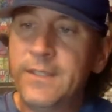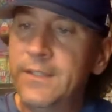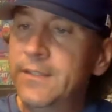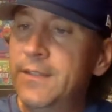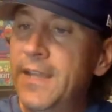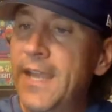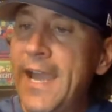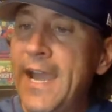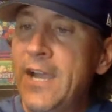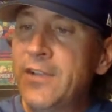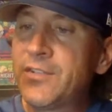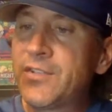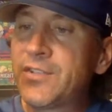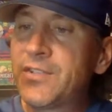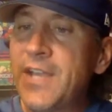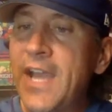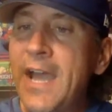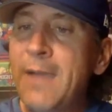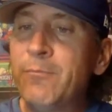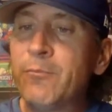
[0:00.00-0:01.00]
Now
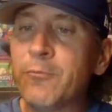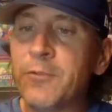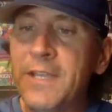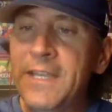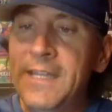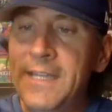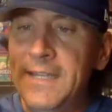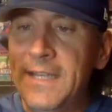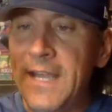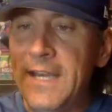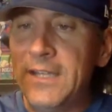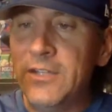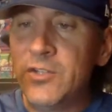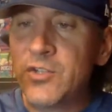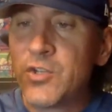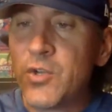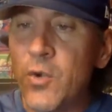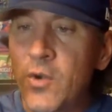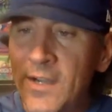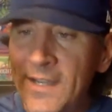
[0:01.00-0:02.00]
stop reading and
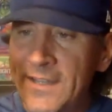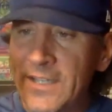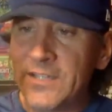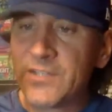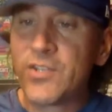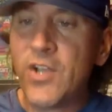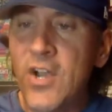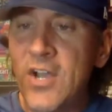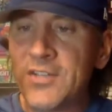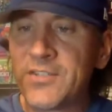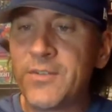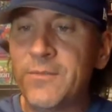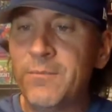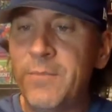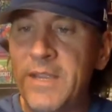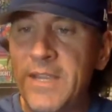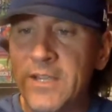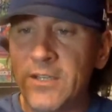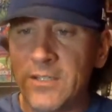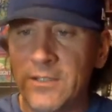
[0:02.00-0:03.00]
enjoy this awesome
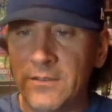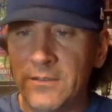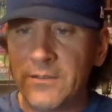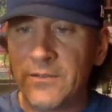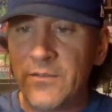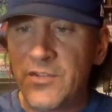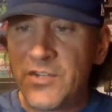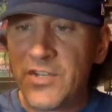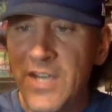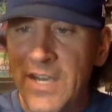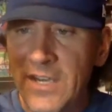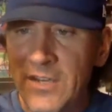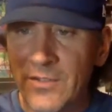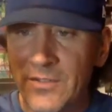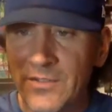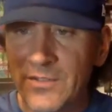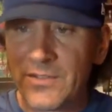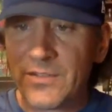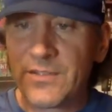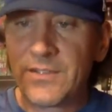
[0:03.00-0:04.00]
beer.
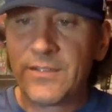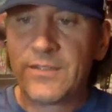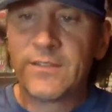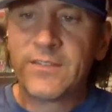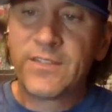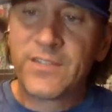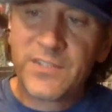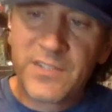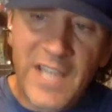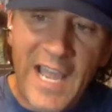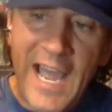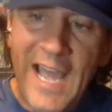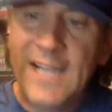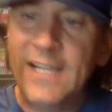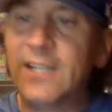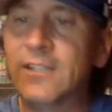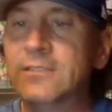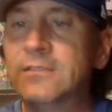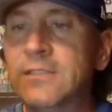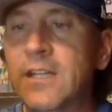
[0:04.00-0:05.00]
Cheers.
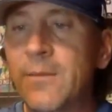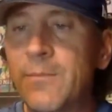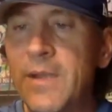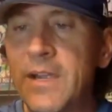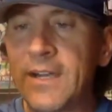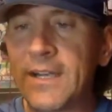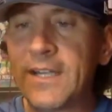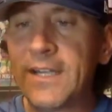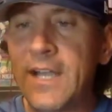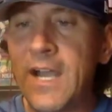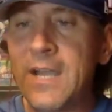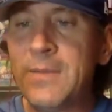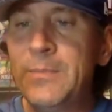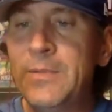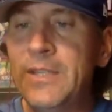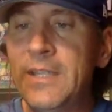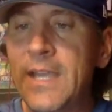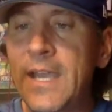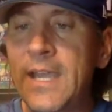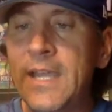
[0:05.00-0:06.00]
Style. American
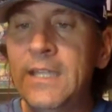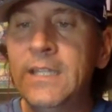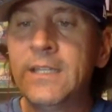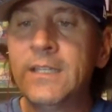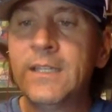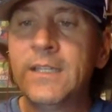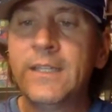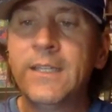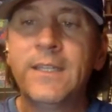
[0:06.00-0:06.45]
IPA,